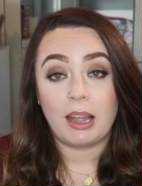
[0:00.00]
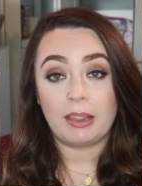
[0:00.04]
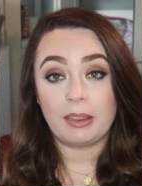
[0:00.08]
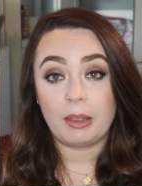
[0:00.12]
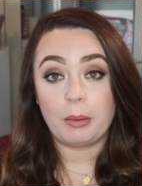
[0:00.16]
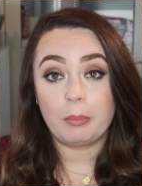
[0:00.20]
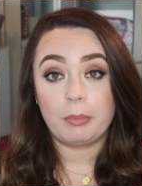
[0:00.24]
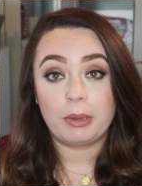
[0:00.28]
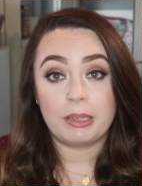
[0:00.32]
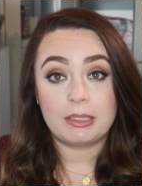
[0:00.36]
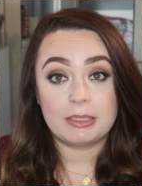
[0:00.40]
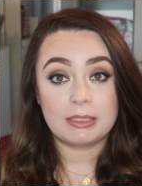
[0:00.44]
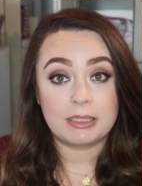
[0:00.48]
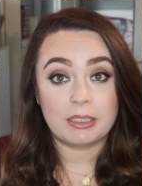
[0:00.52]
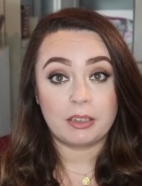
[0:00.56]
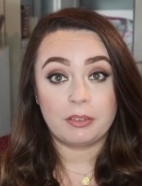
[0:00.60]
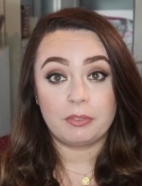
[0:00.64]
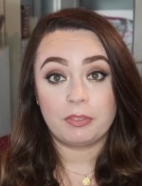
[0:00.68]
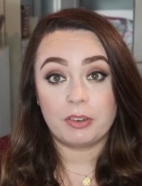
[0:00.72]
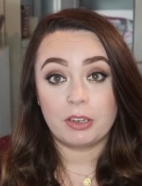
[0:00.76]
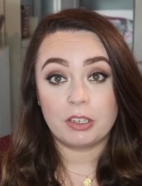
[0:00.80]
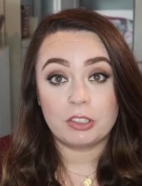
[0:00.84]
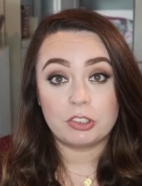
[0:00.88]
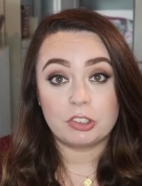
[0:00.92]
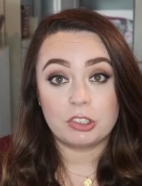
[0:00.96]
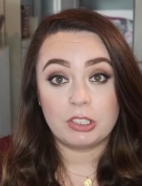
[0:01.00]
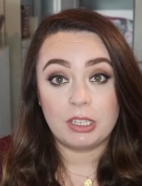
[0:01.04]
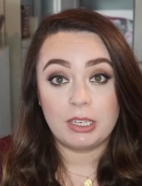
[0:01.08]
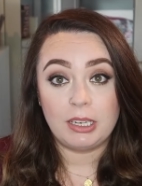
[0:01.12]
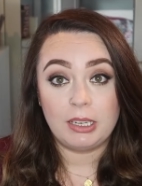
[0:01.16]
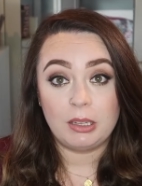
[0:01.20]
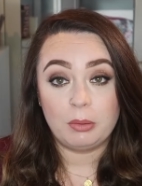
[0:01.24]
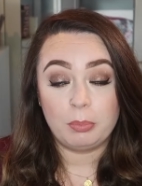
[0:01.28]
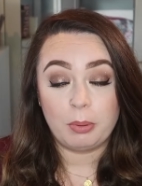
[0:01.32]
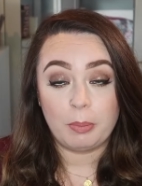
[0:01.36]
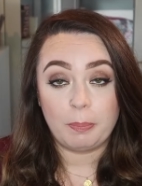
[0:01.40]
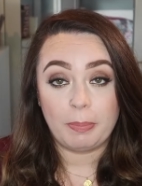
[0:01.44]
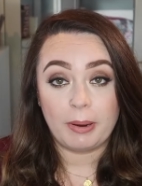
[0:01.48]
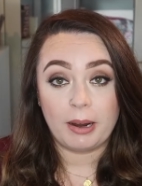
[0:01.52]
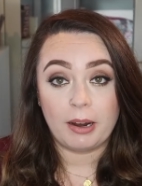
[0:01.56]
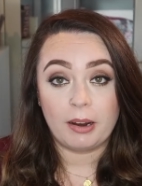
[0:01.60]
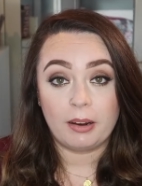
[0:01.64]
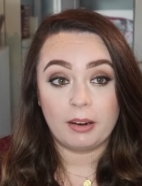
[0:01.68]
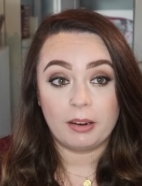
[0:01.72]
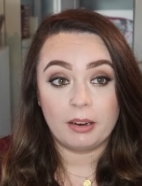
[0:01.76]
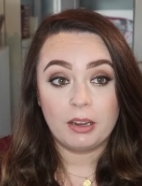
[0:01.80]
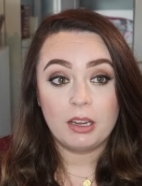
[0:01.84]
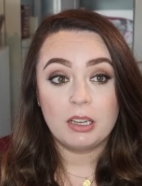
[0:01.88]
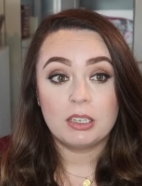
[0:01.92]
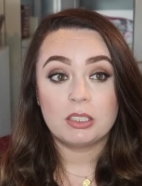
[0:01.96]
and that makes the conversion a little bit
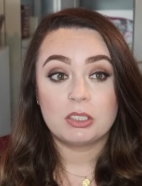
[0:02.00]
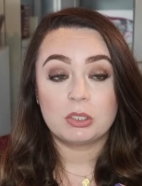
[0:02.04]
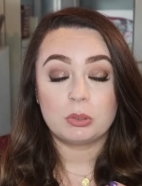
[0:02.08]
better.